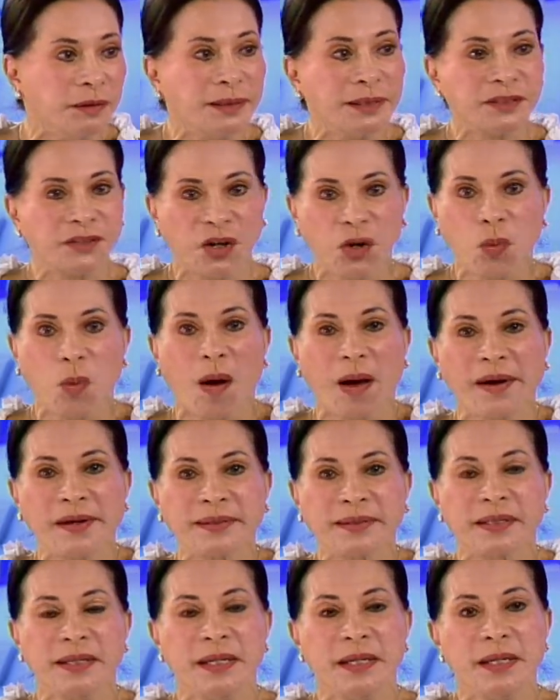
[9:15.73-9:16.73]
This
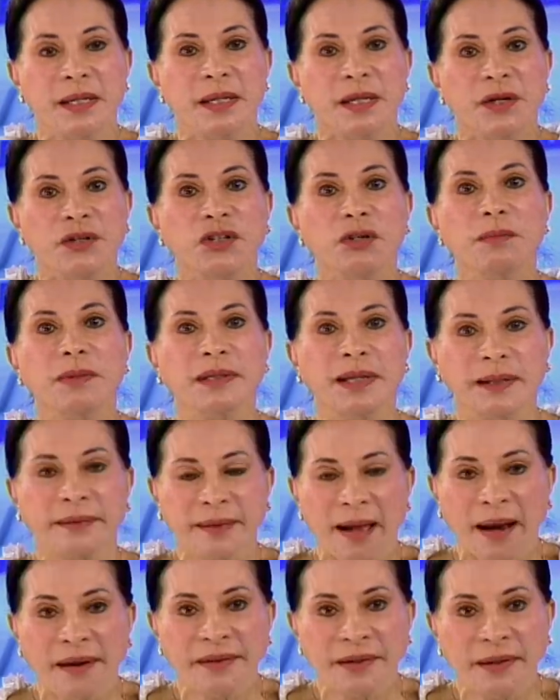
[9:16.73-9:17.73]
requires
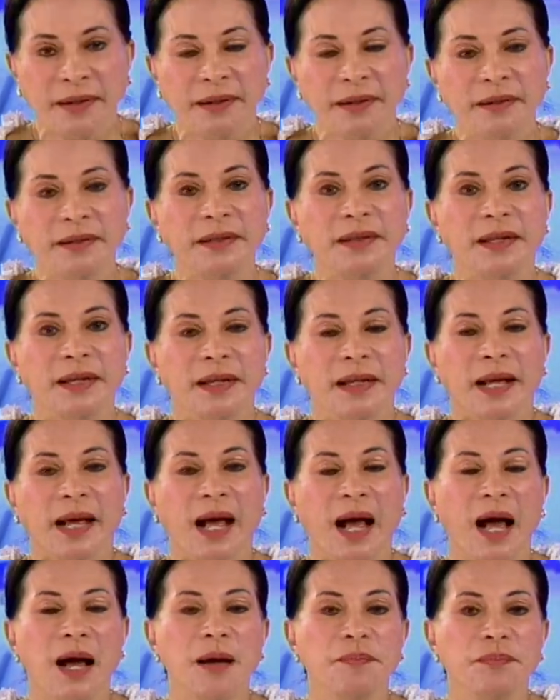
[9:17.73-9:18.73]
humanitarian
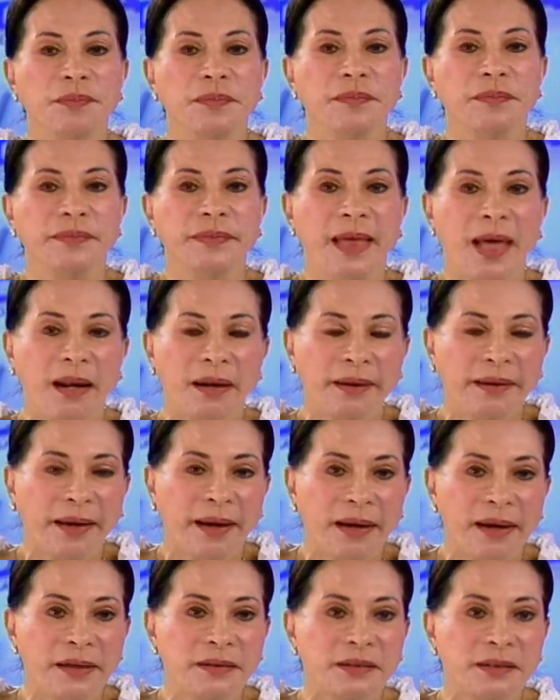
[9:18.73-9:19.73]
um,
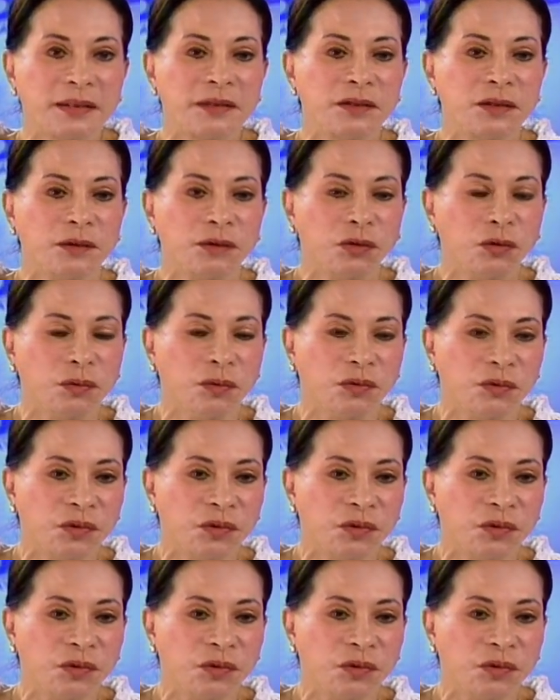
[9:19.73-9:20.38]
delegates to,